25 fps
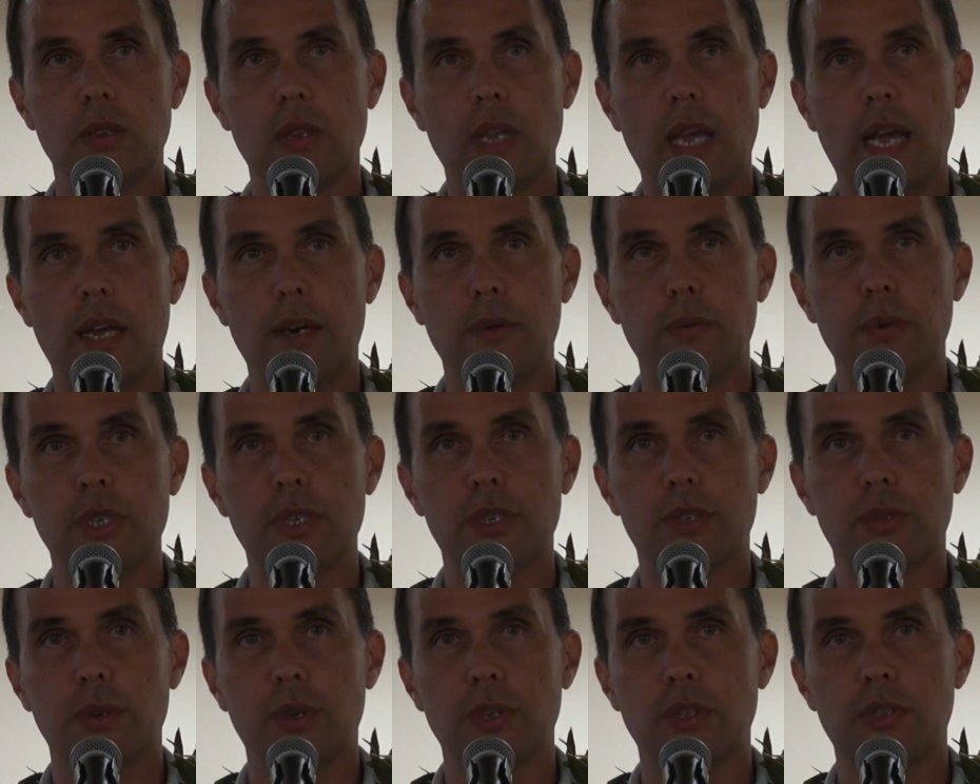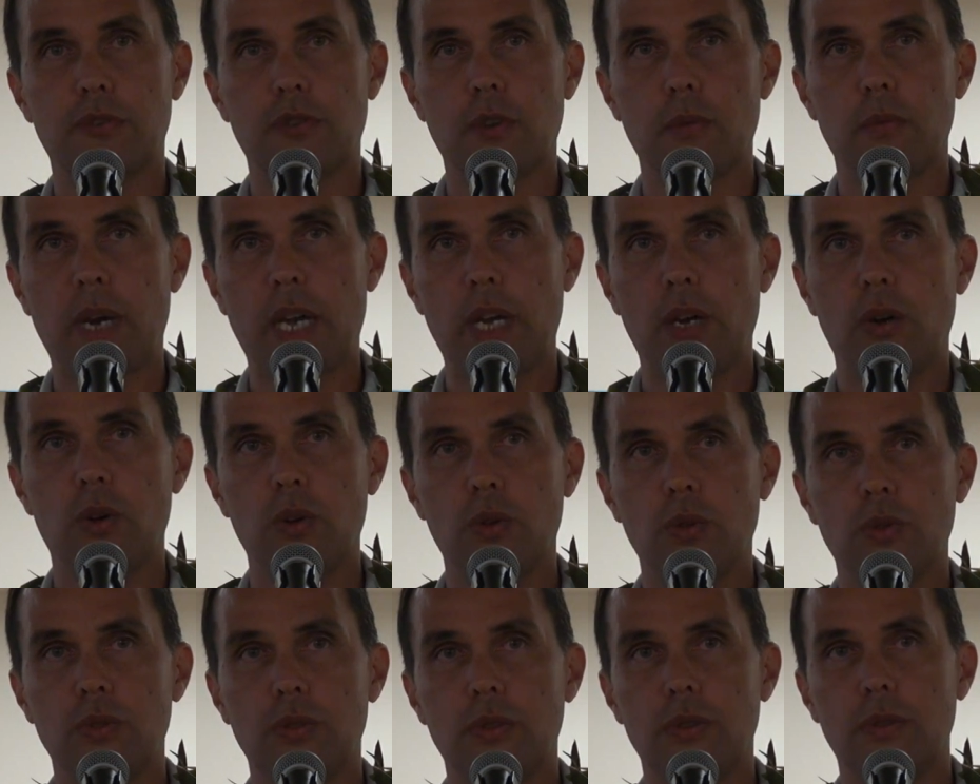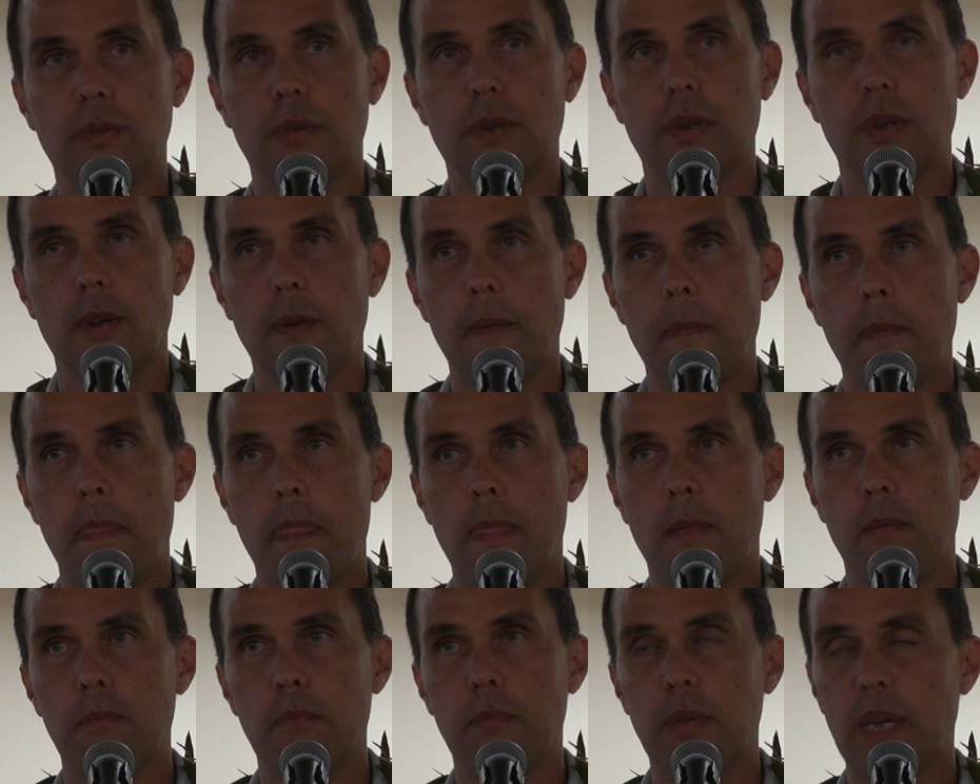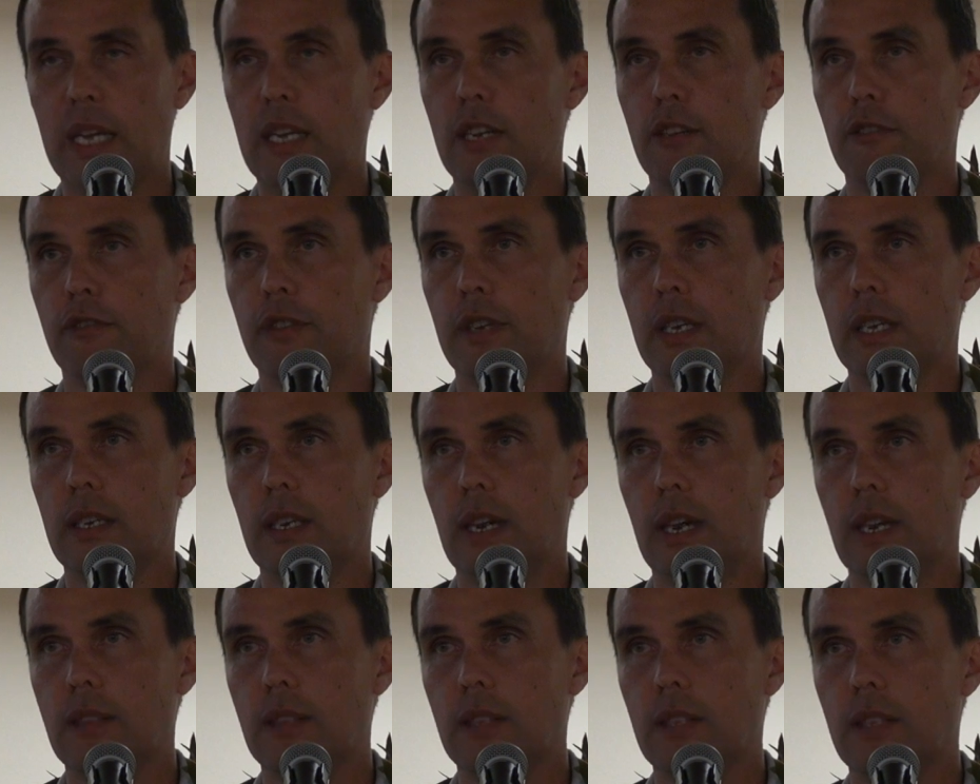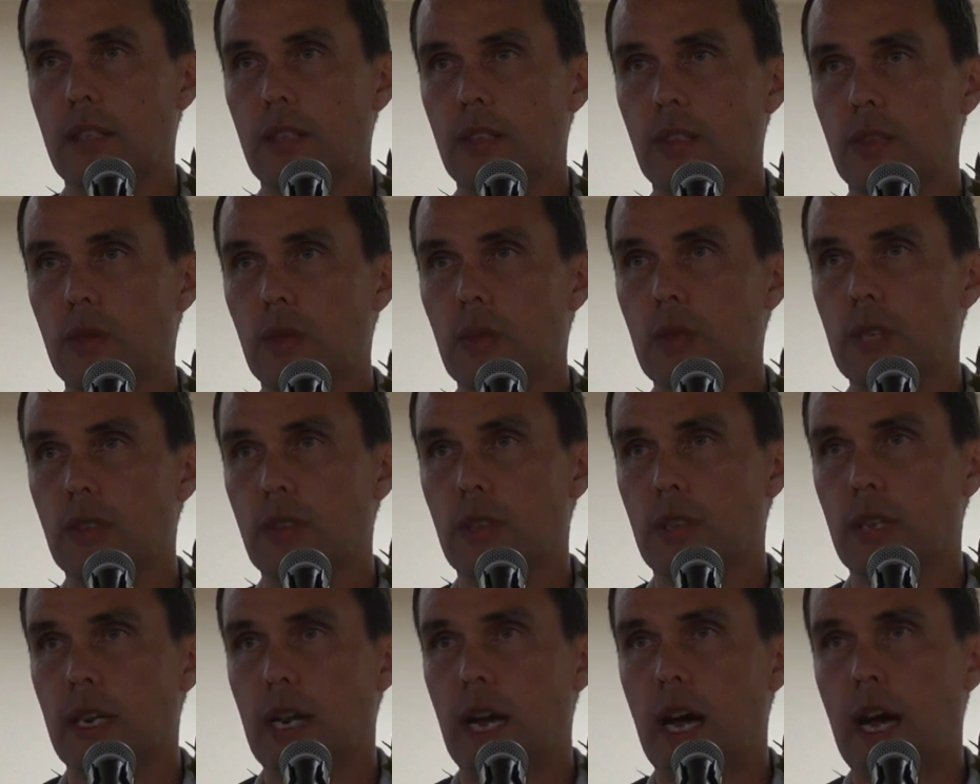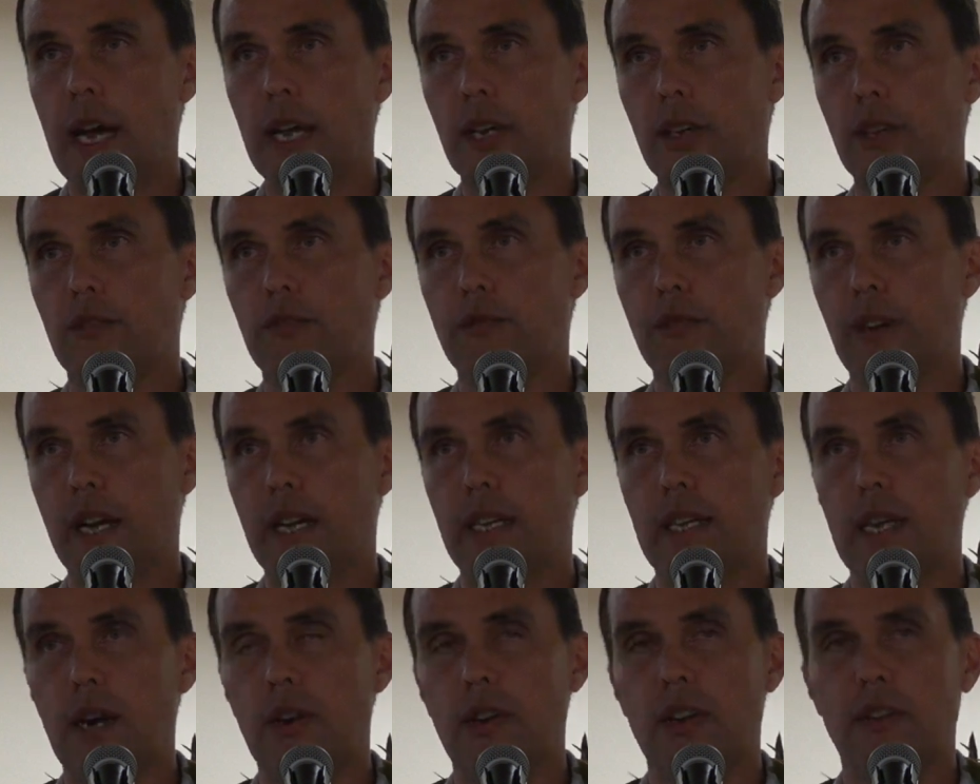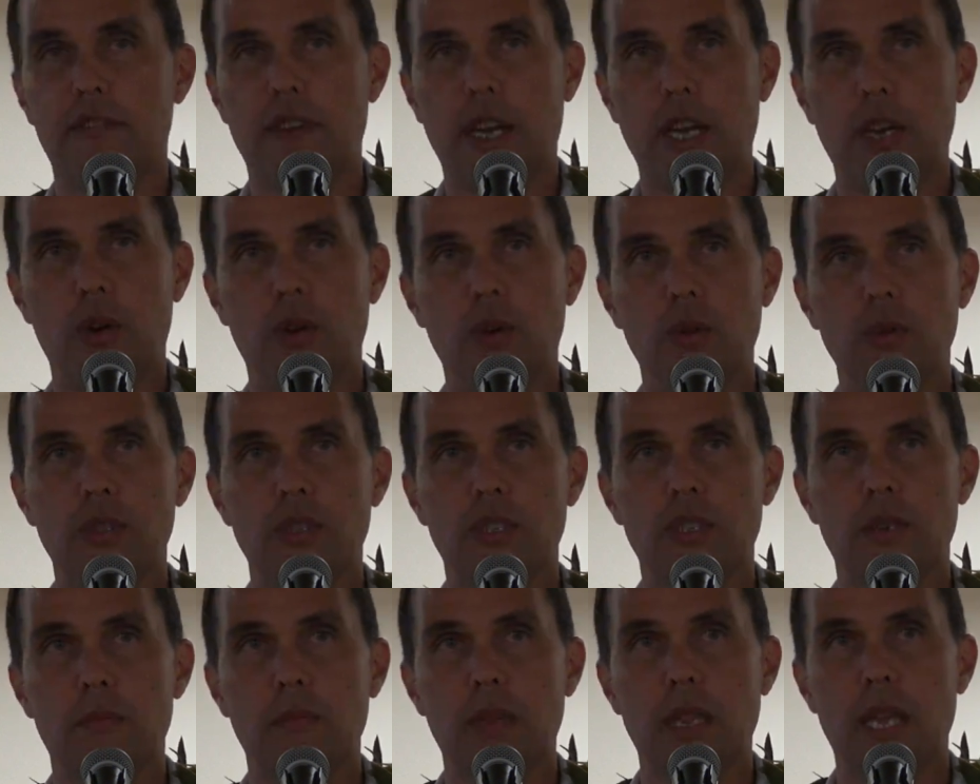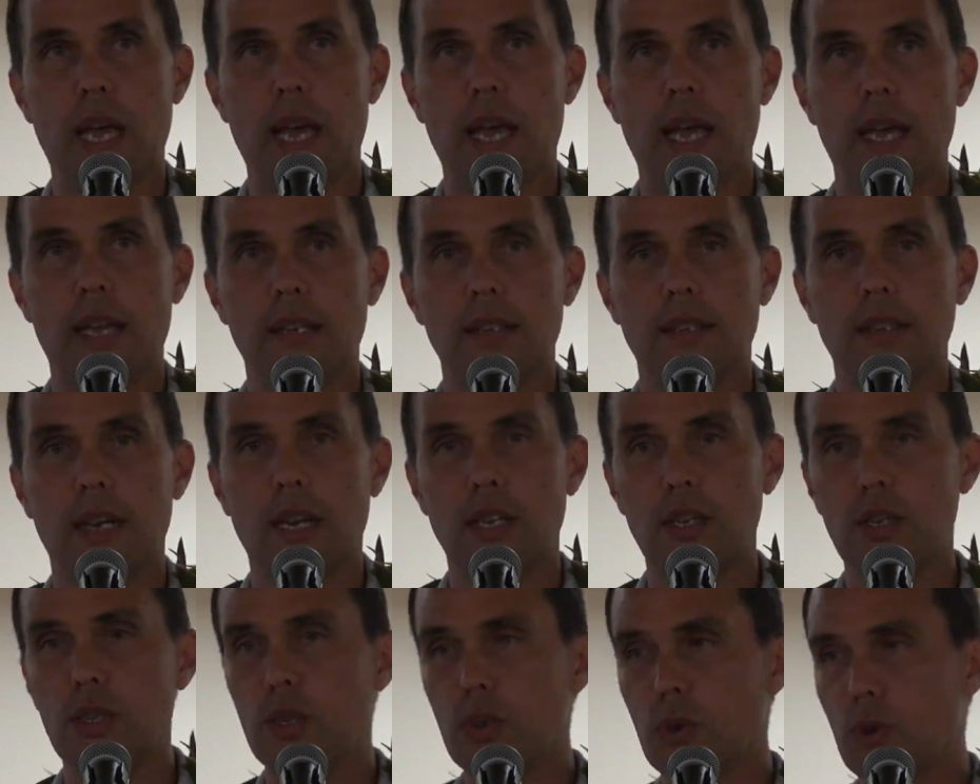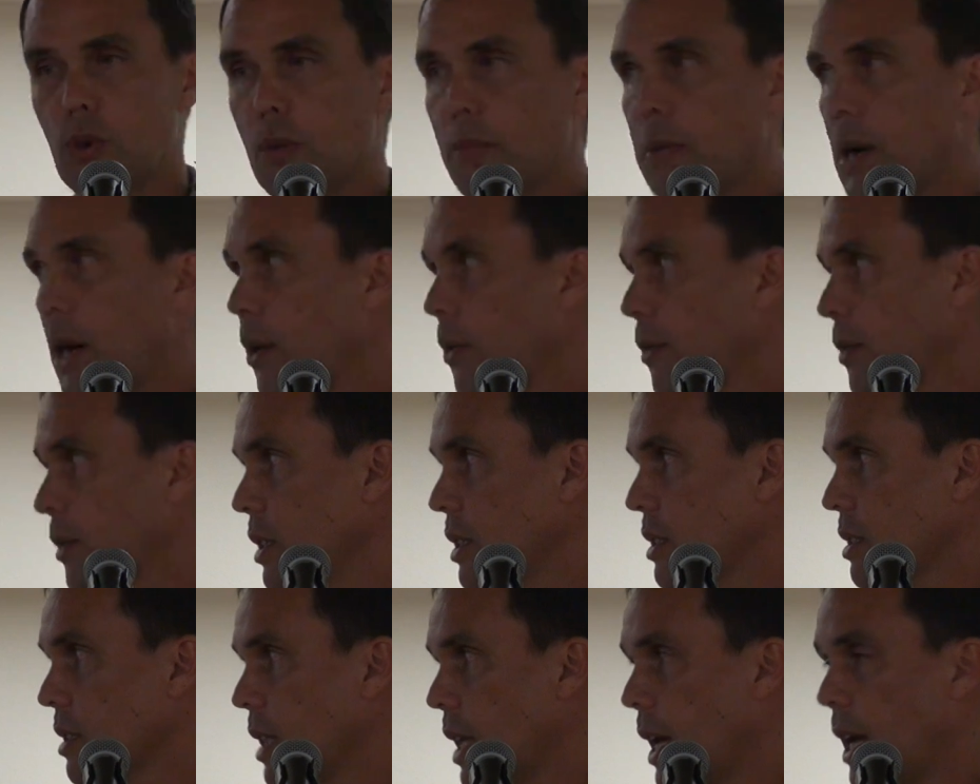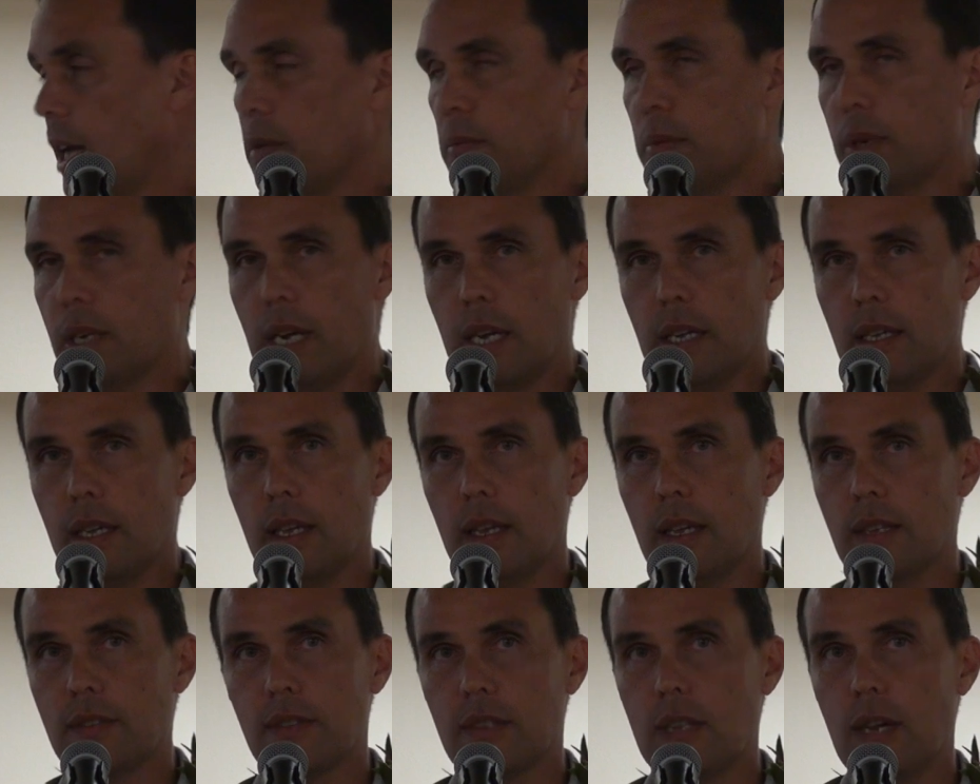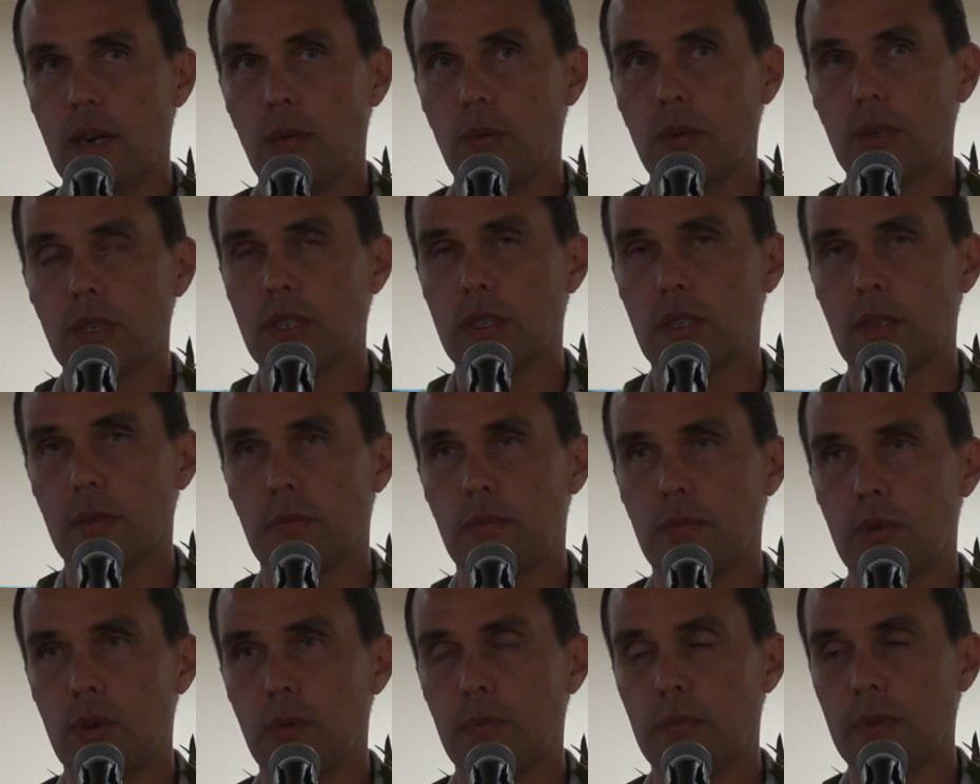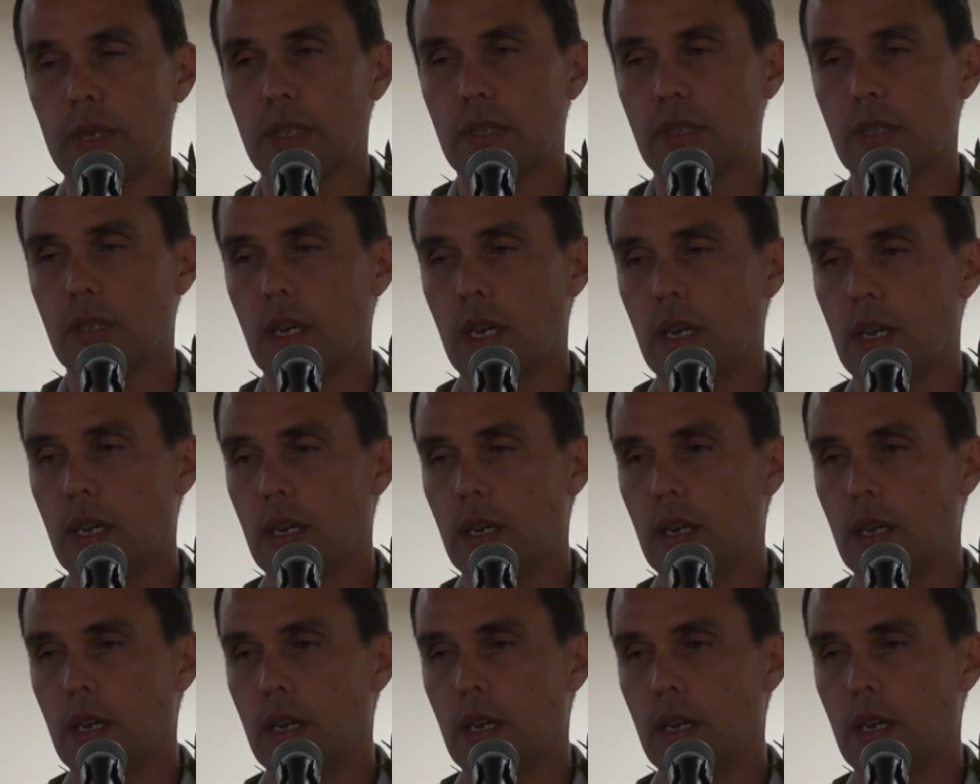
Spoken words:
land research for my own benefit. I didn't do it so that I could find out if I owned some land. I knew about this land, but wasn't the purpose.